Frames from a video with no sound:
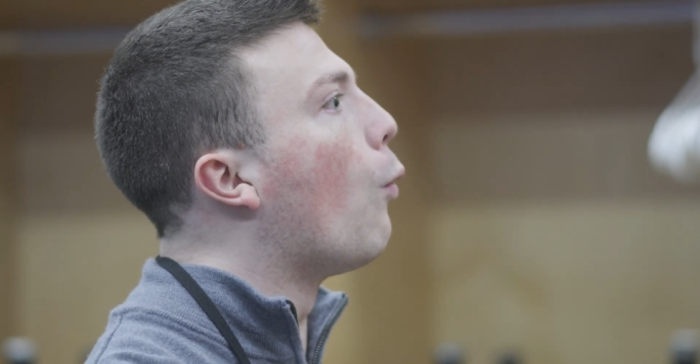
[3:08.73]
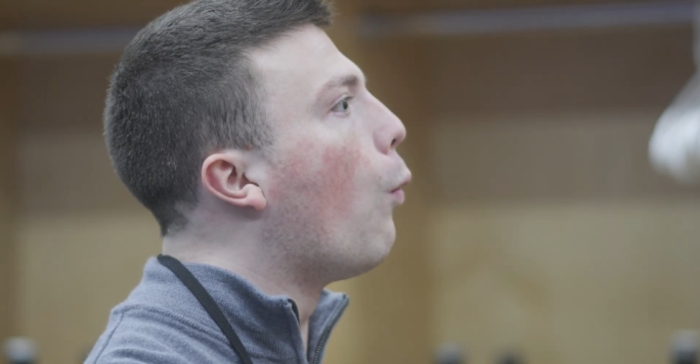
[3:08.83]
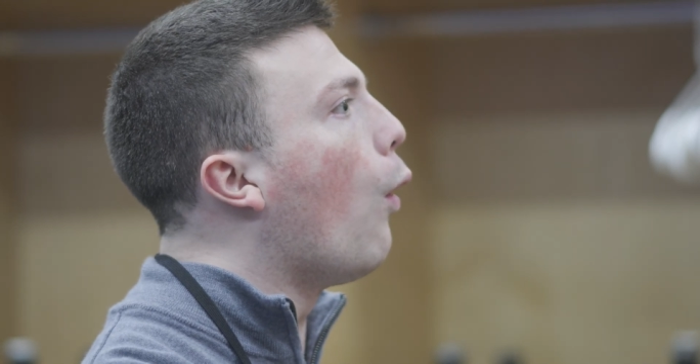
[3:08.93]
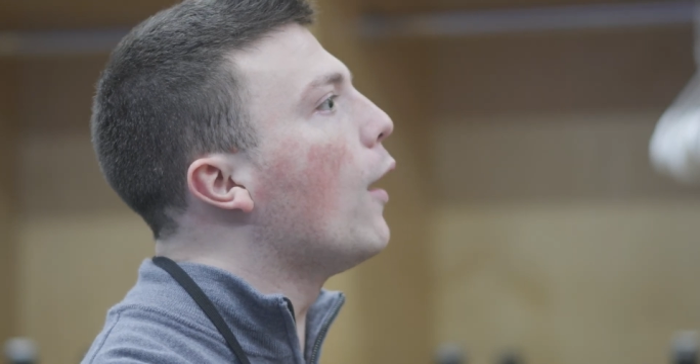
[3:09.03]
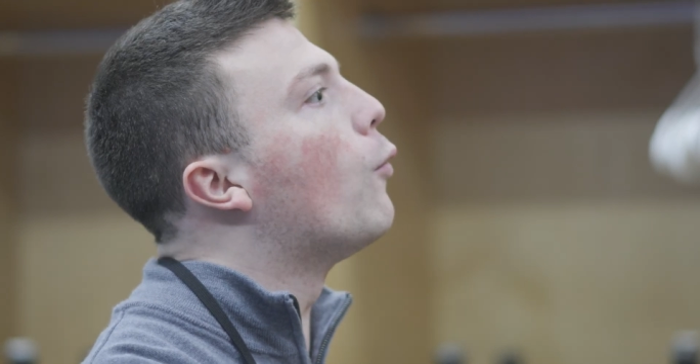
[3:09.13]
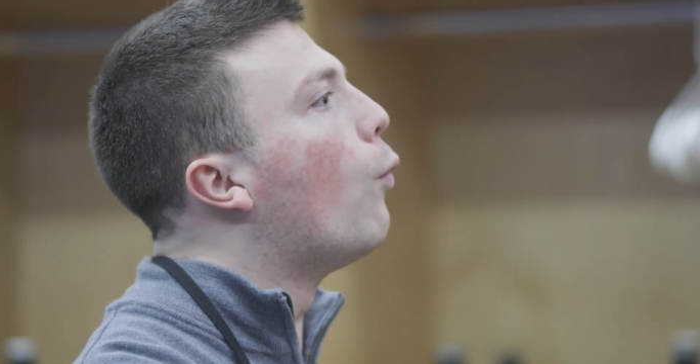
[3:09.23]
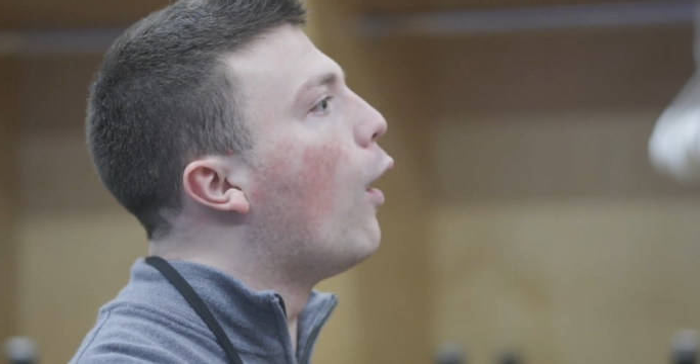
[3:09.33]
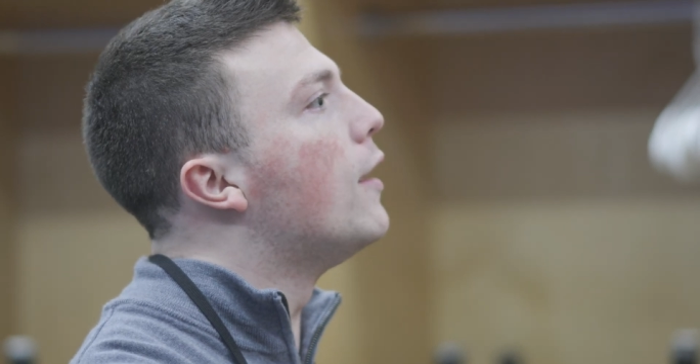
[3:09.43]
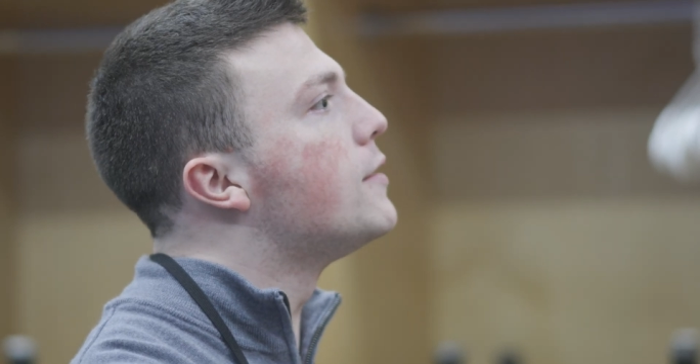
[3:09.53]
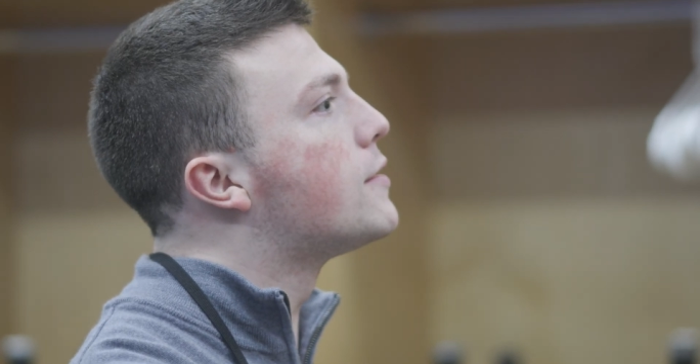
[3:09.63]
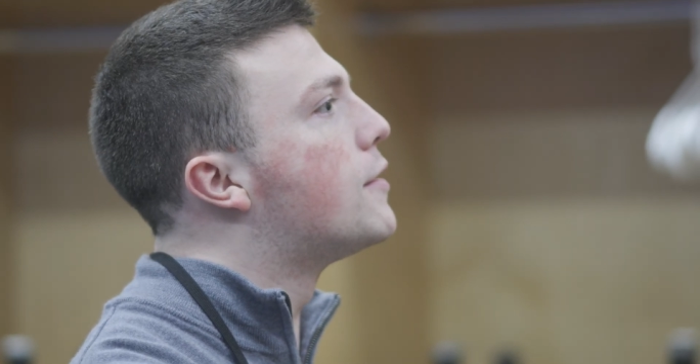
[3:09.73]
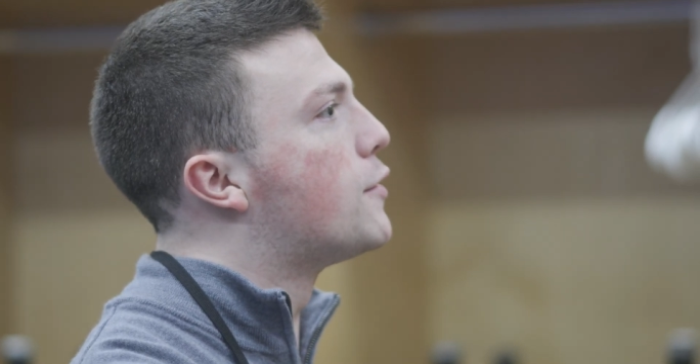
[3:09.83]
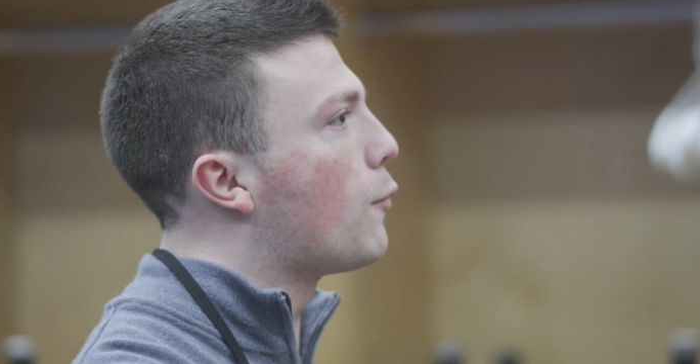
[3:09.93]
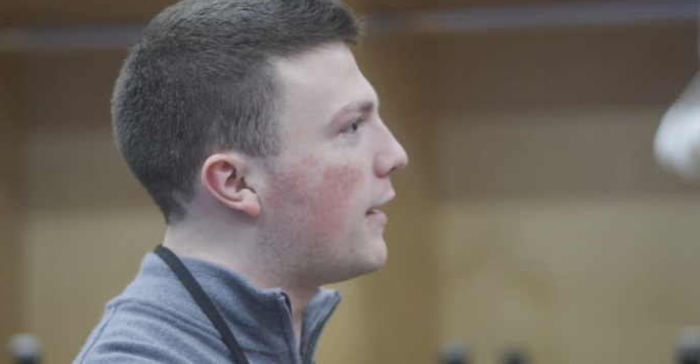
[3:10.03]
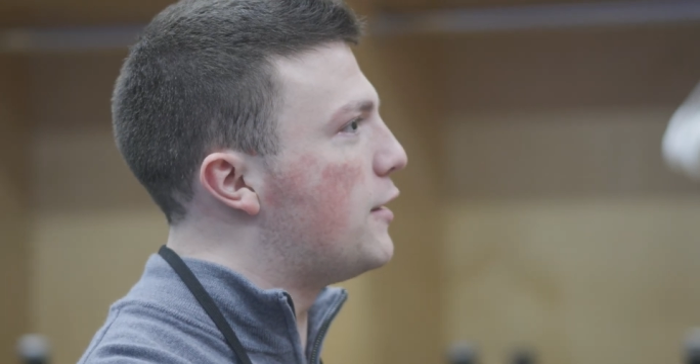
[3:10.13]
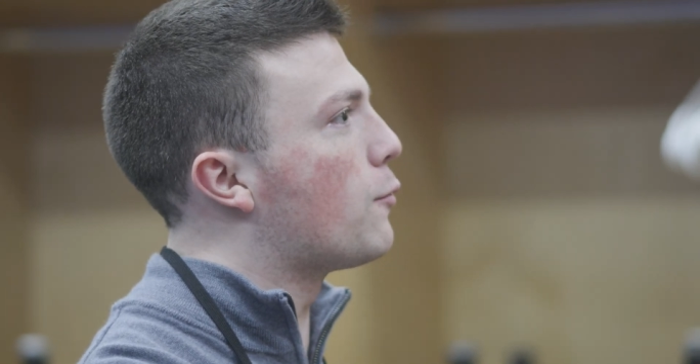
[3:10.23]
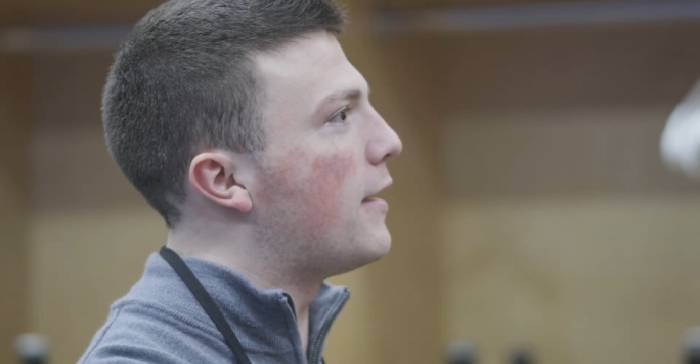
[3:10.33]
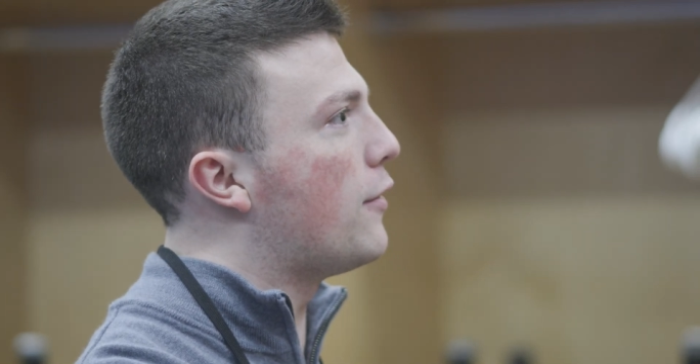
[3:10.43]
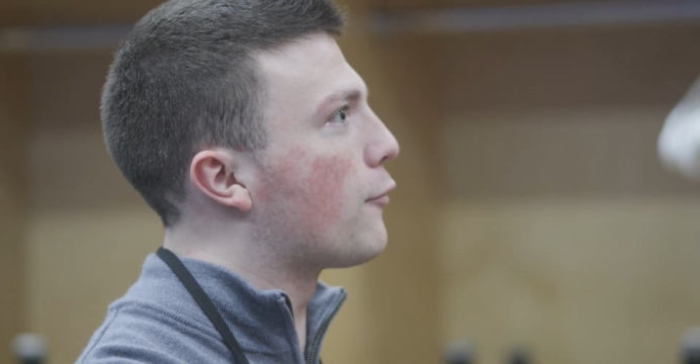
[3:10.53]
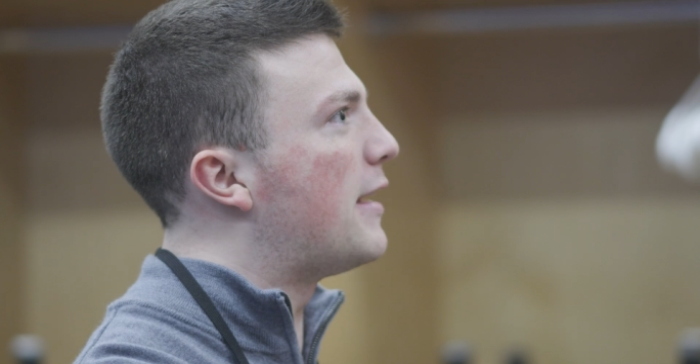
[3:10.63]
what was the
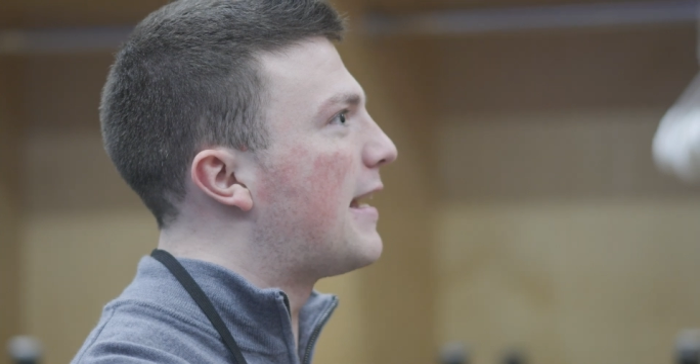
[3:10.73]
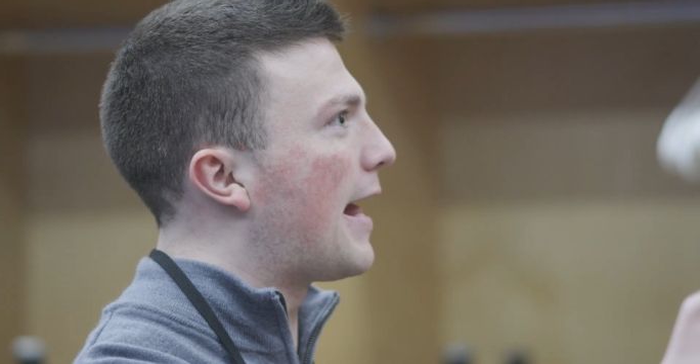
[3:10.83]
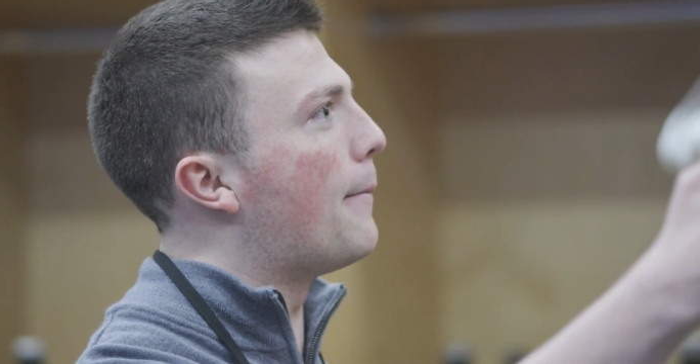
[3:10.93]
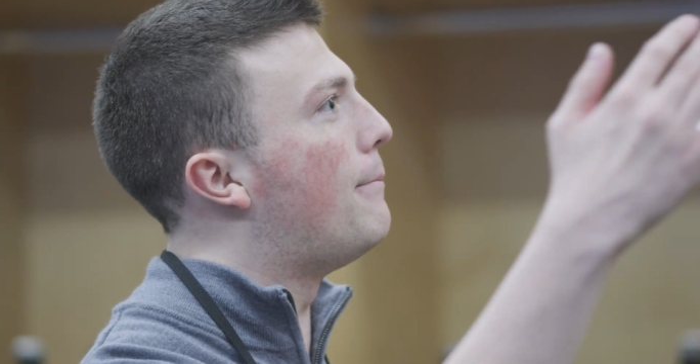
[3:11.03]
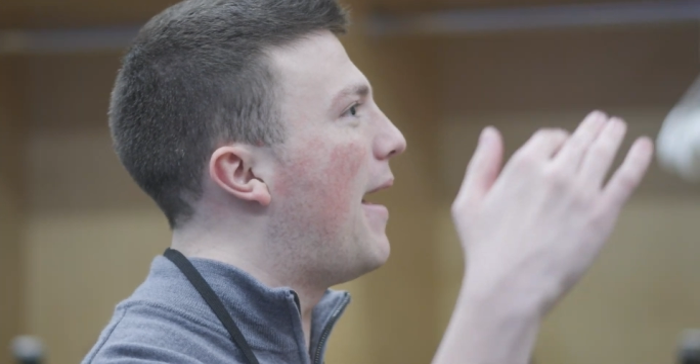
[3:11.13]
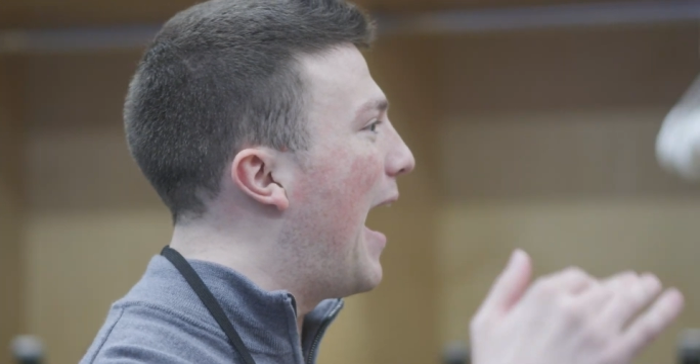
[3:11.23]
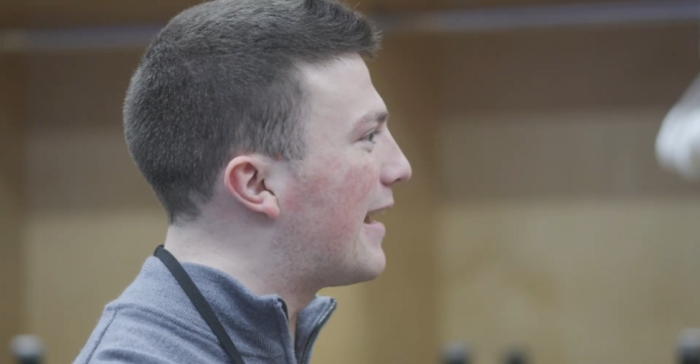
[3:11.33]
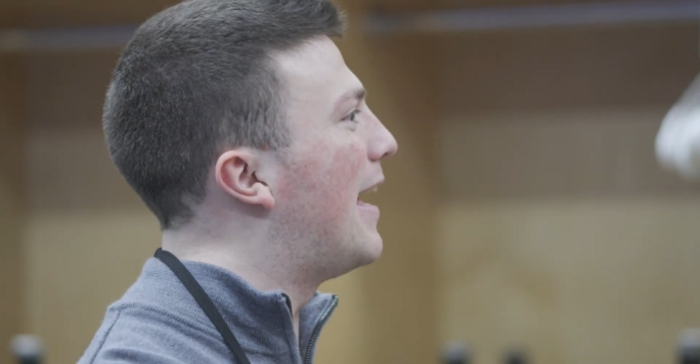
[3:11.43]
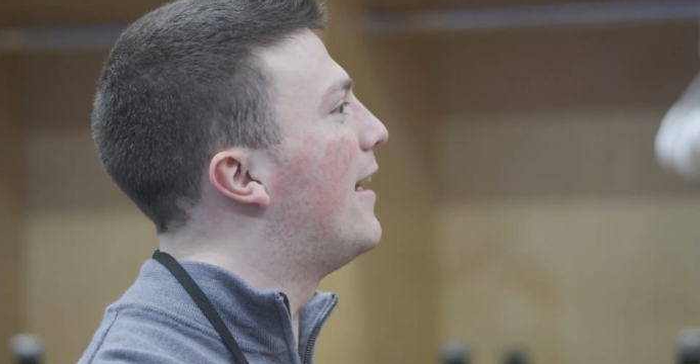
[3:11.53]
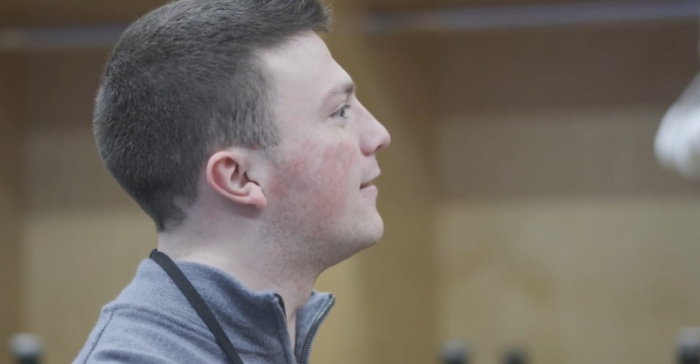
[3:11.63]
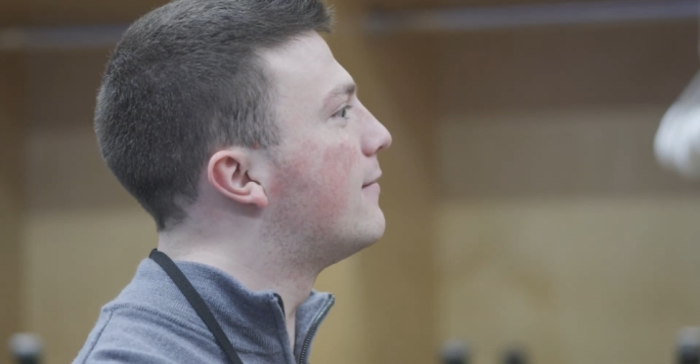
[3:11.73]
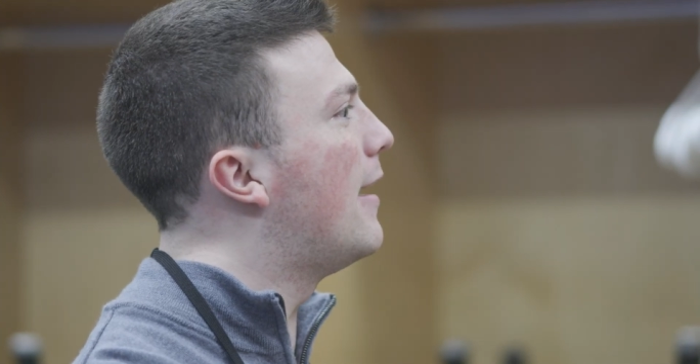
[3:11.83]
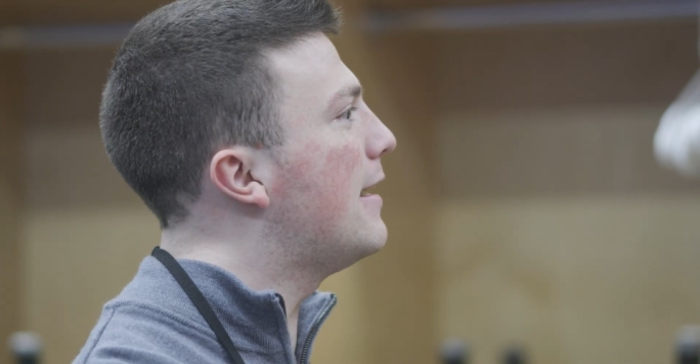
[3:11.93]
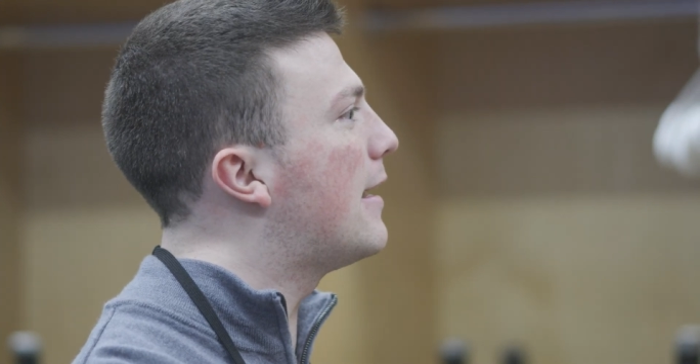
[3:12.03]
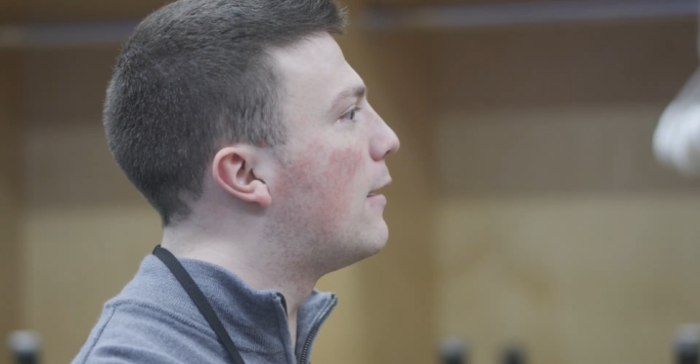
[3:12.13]
2023 kind of back end like,